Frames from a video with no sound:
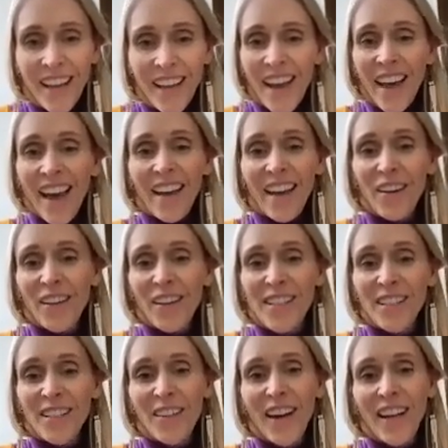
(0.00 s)
And
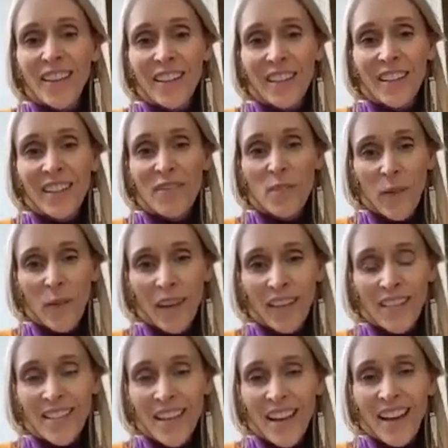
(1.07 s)
also I'll leave
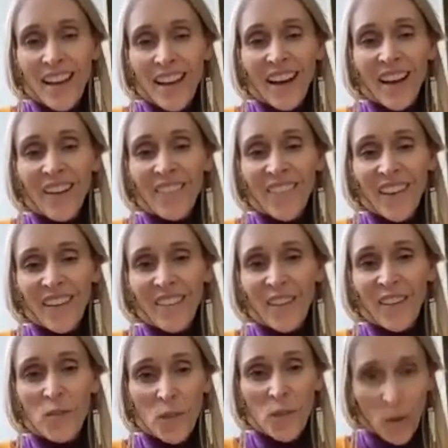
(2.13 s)
space if
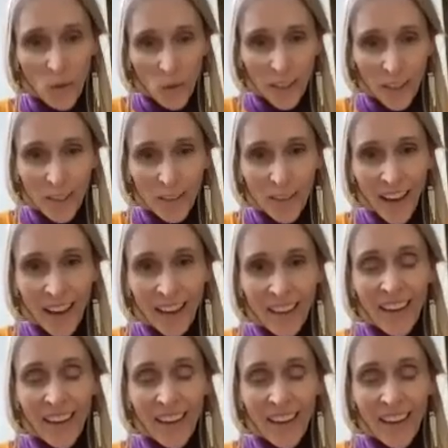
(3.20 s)
you don't want to do that,